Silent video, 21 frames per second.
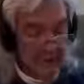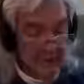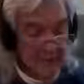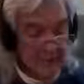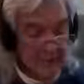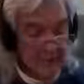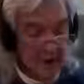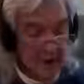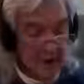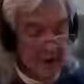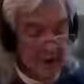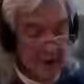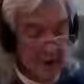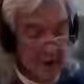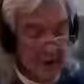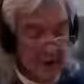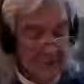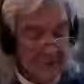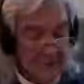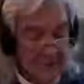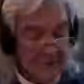divine
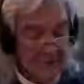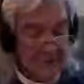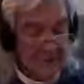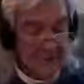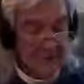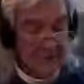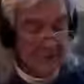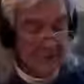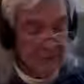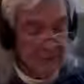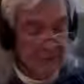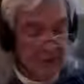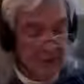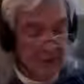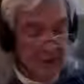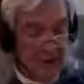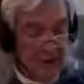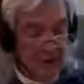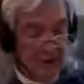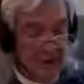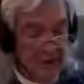consciousness is
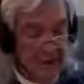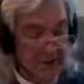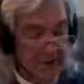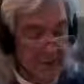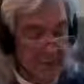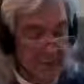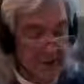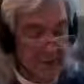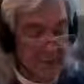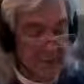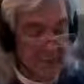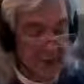drawn into a